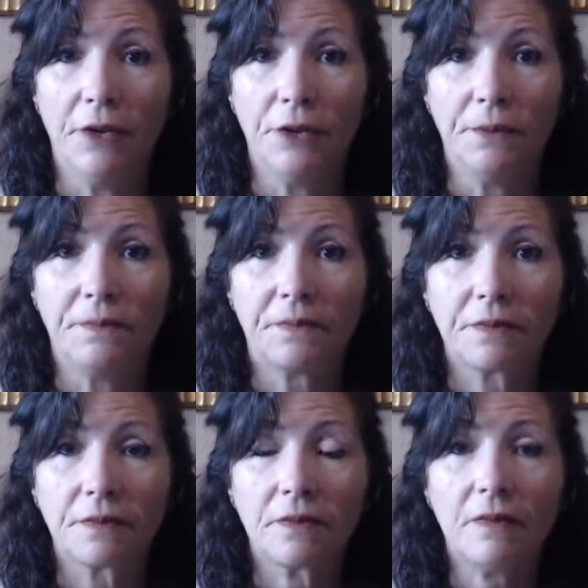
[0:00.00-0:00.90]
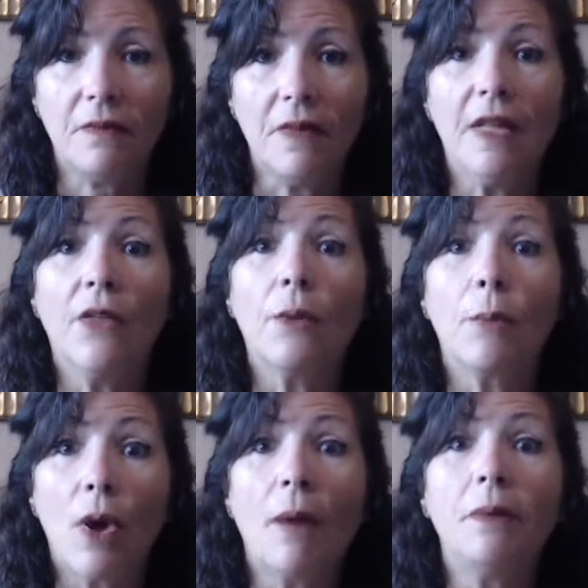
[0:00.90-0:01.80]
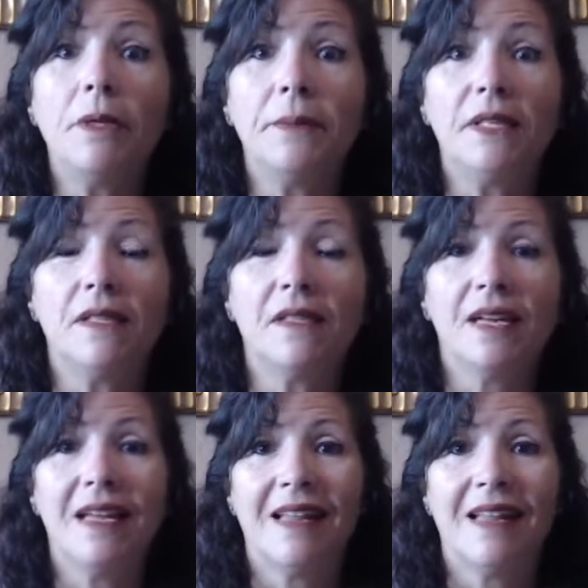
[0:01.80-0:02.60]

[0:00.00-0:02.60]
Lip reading: year. Now, the problem is